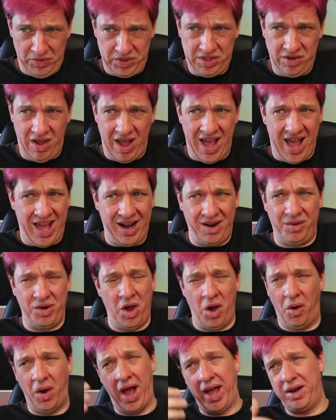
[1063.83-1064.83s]
So I don't
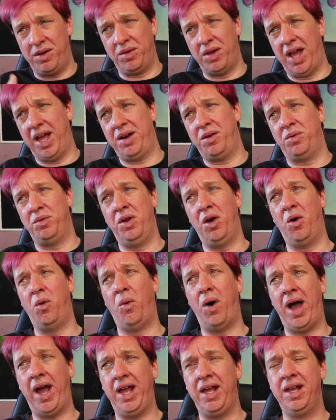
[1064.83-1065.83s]
know. I don't I don't know
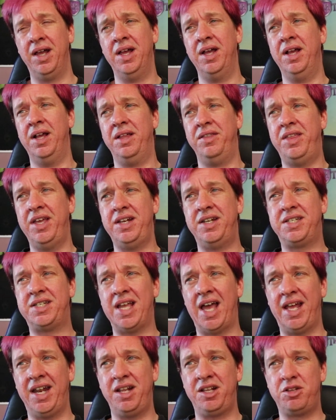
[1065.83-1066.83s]
why they
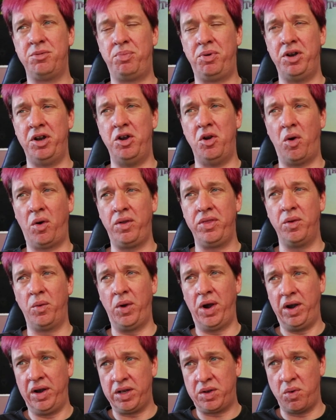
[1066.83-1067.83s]
decided to put a Norin the
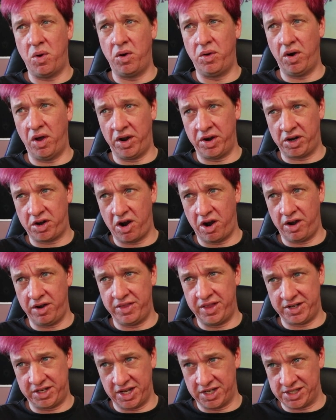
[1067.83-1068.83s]
Wary quote on a
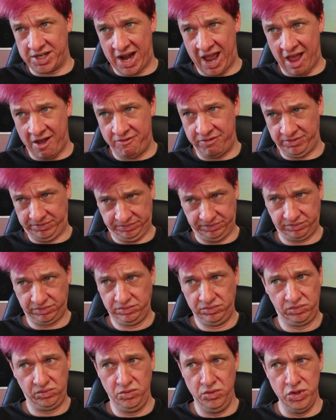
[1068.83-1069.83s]
card that doesn't have
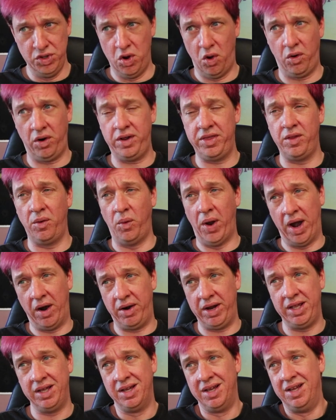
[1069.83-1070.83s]
Norin the
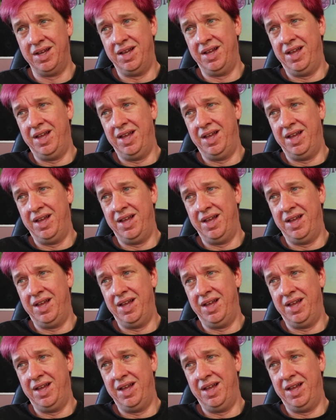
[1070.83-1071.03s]
Wary.